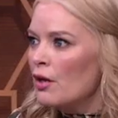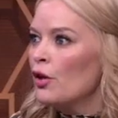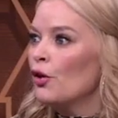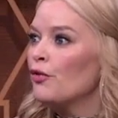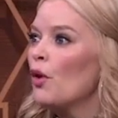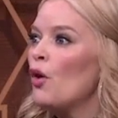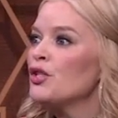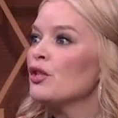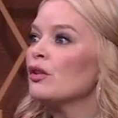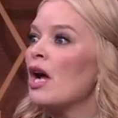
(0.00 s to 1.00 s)
Your
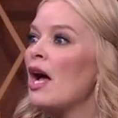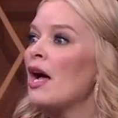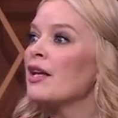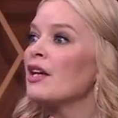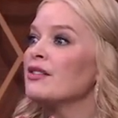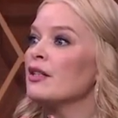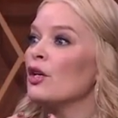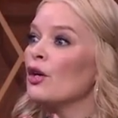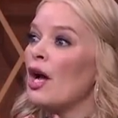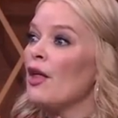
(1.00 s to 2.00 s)
throat, your uh,
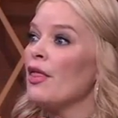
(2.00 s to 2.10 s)
your uh,